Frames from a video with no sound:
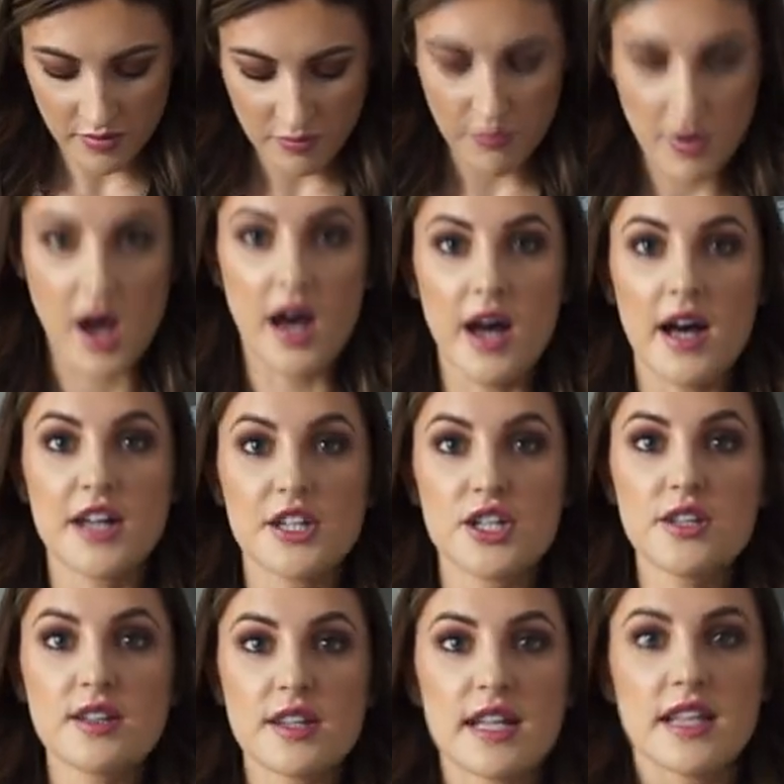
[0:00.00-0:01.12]
But I do
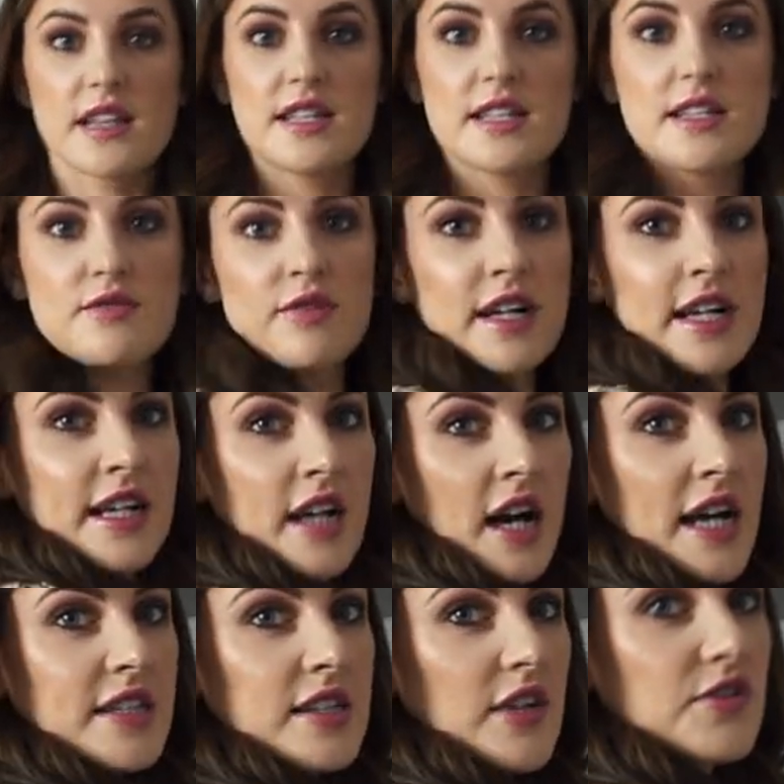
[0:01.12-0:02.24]
think this is really
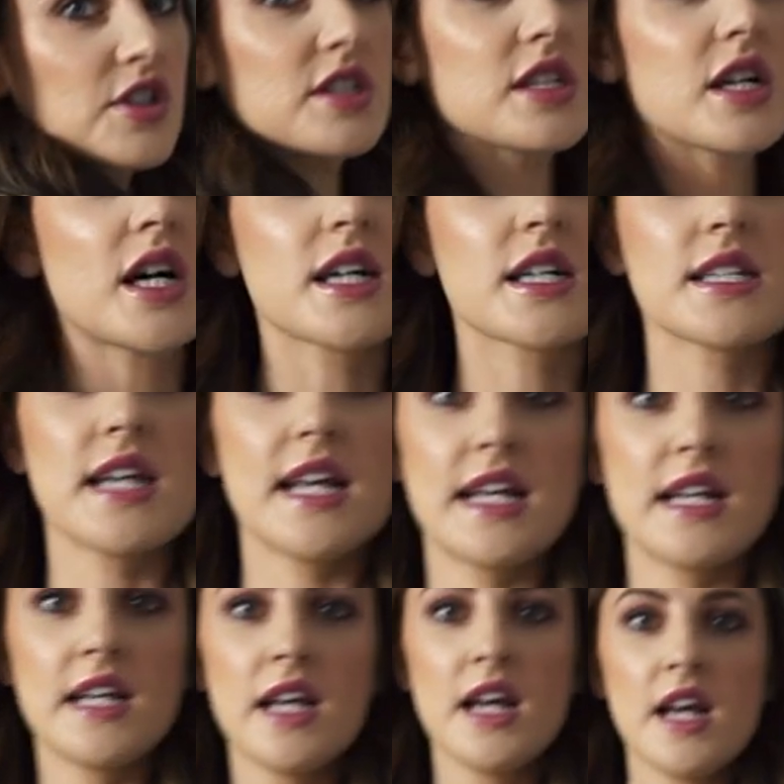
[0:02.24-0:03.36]
nice. I've just tucked it
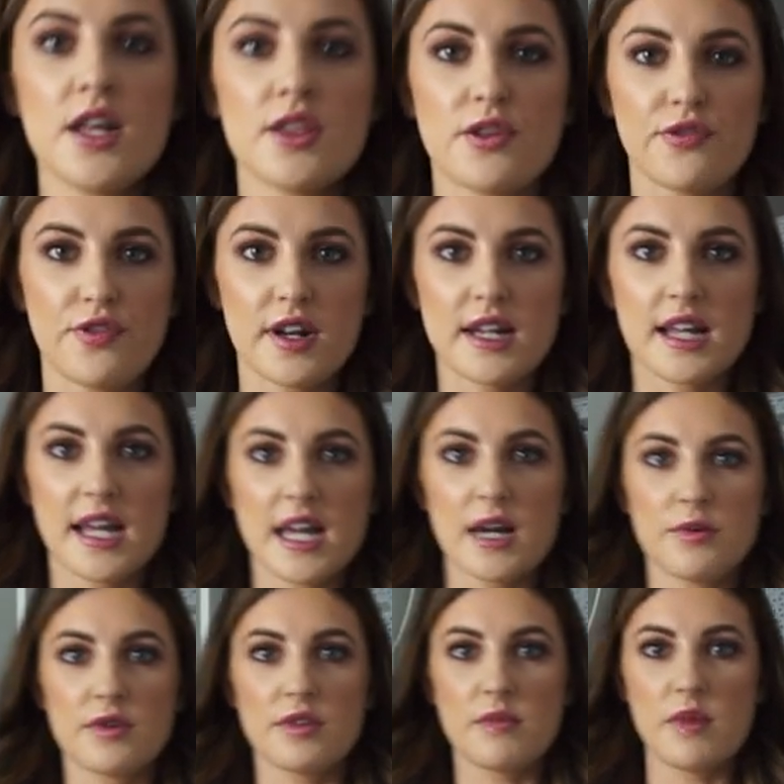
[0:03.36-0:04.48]
in the front here
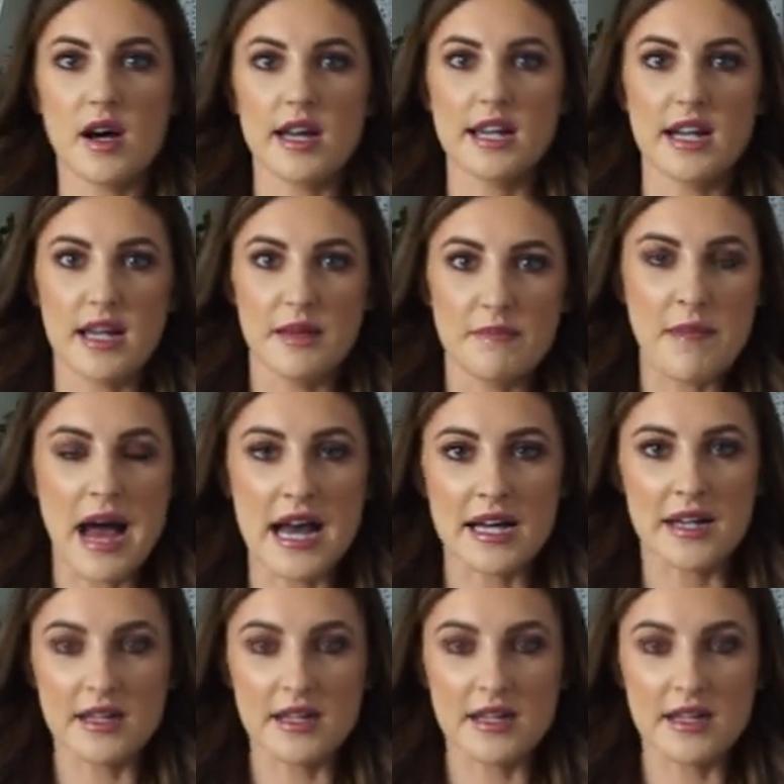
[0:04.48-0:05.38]
with my like matte